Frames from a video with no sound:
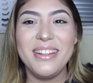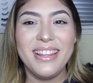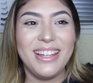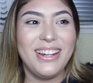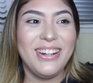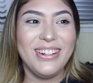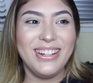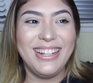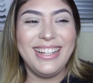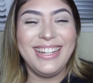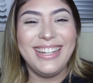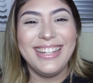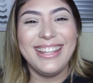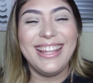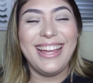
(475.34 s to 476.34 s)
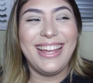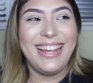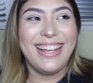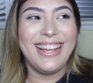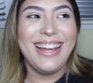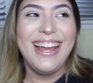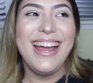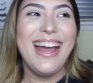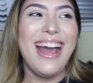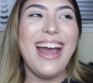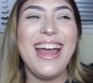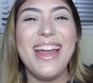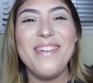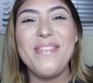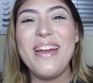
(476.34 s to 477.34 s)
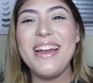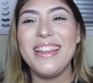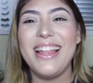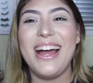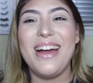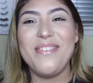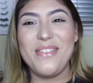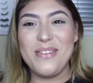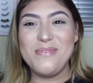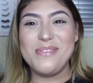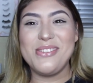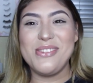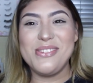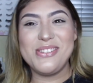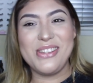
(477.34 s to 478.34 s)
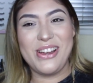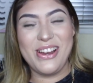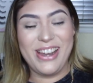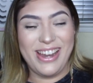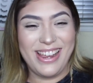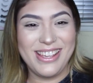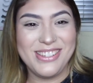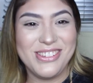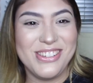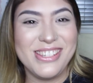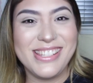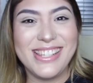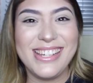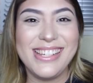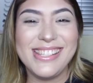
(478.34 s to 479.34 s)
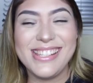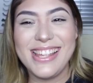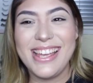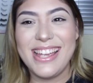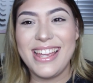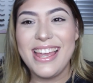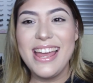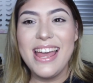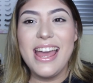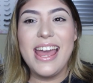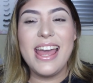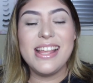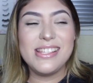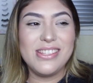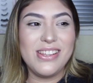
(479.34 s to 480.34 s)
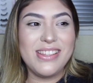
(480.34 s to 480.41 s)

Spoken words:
literally, like, if I laugh, I'm so sorry. It's just because, like, it's